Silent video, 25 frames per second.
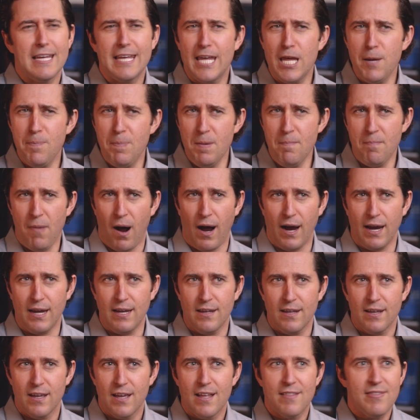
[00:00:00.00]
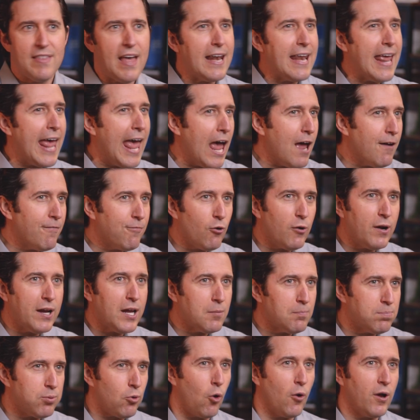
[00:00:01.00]
Keep in mind that
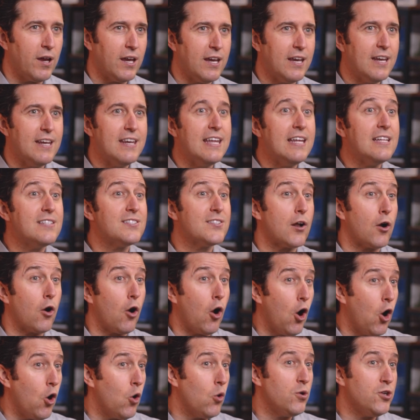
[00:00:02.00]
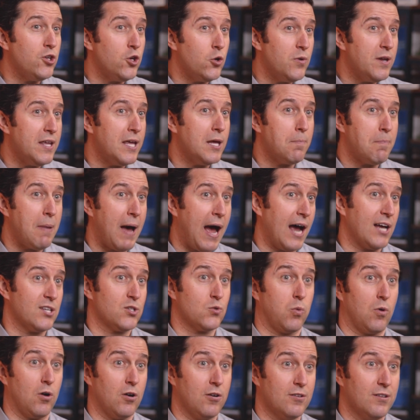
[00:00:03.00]
every employee needs their own unique
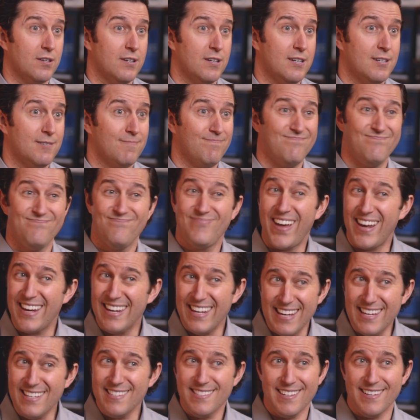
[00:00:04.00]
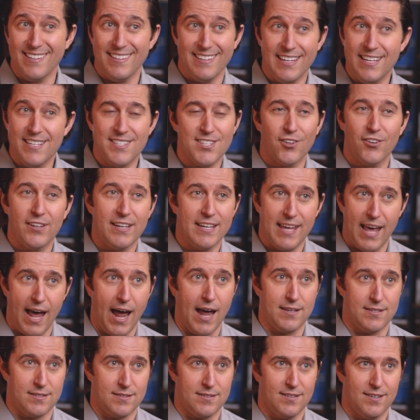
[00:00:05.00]
password that isn't easily
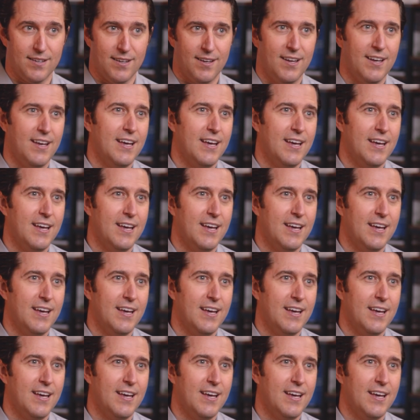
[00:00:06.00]
guessed.